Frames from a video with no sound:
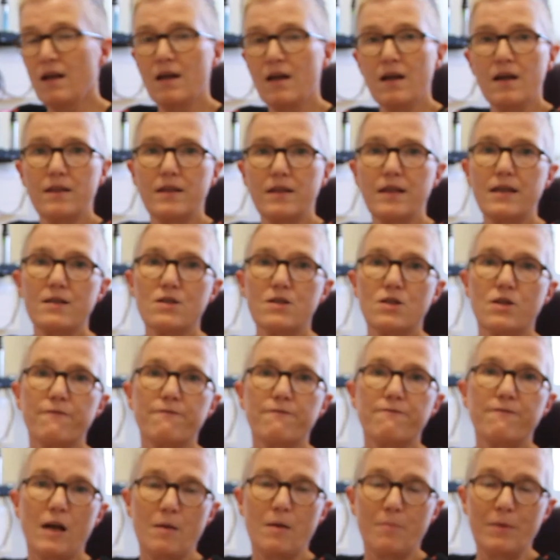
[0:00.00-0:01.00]
Things that
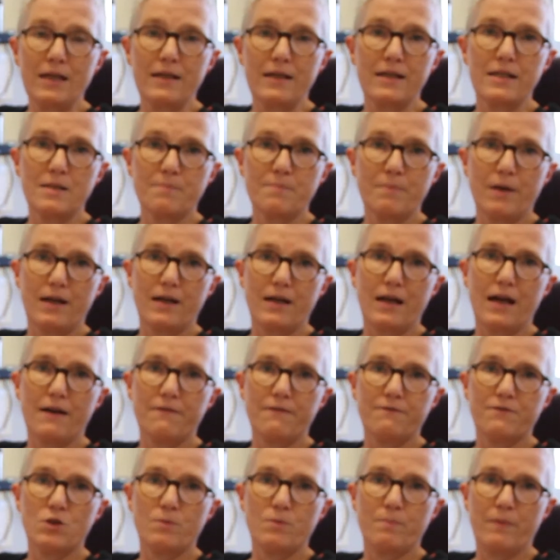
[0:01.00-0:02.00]
families might
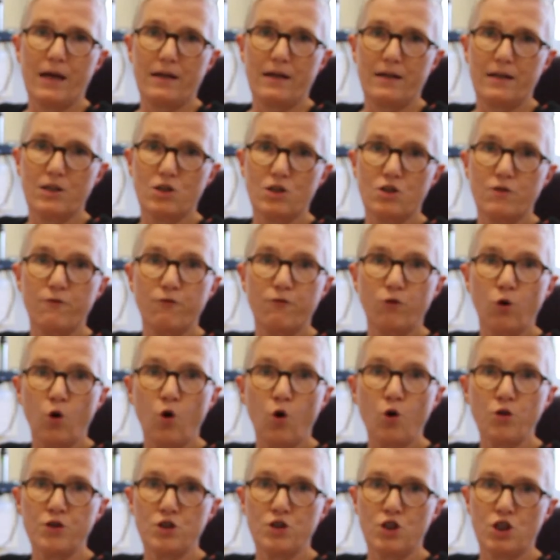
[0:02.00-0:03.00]
have to manage
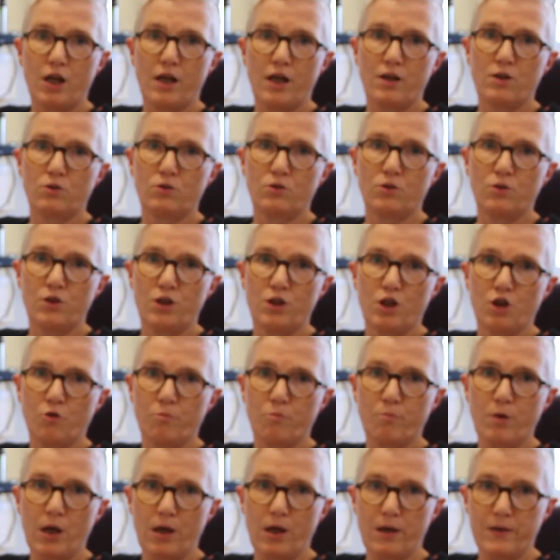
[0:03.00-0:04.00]
for the child or young
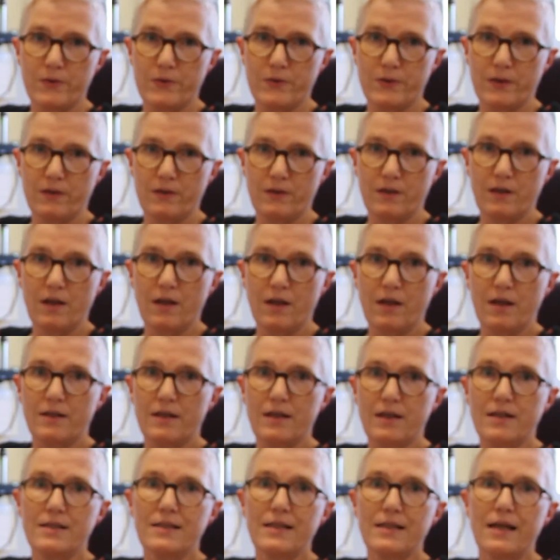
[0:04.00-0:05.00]
person,
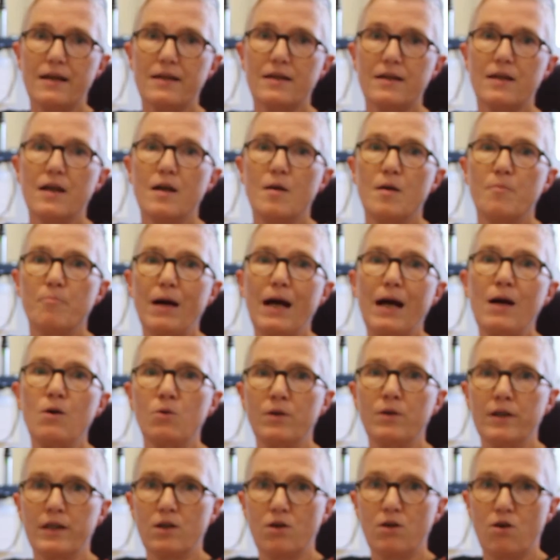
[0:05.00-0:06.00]
things like
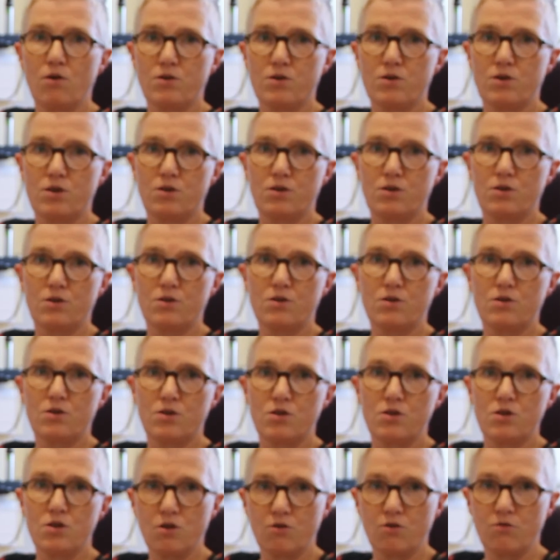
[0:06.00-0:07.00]
bowel incontinence
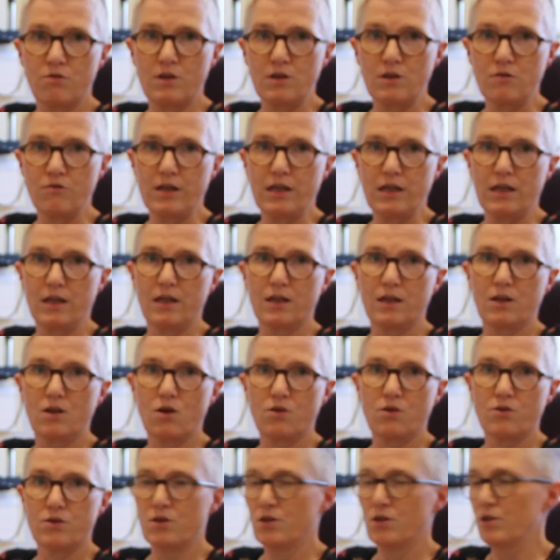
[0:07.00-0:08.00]
and urinary
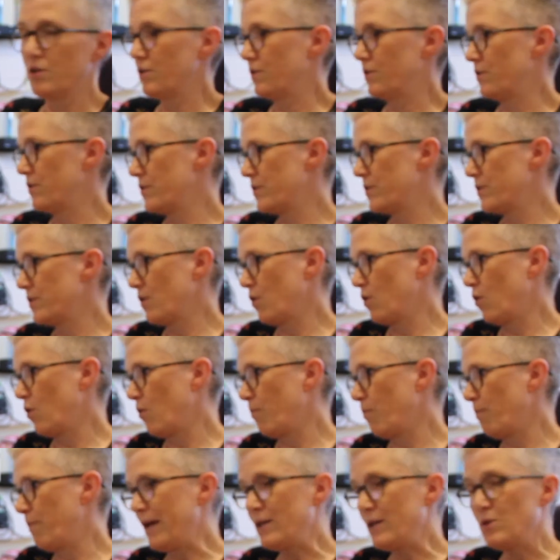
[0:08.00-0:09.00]
incontinence
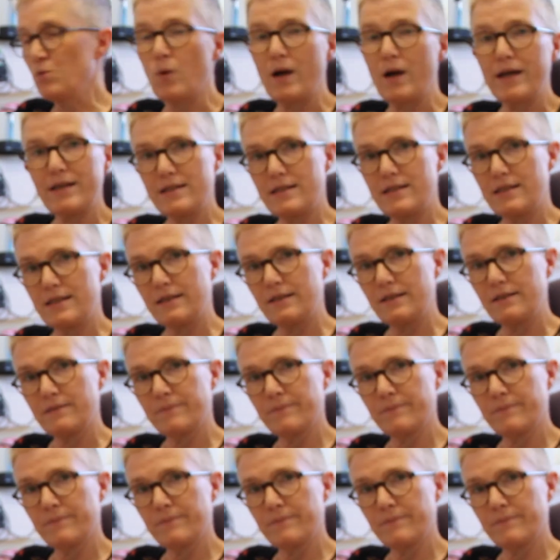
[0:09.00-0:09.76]
or bedwetting.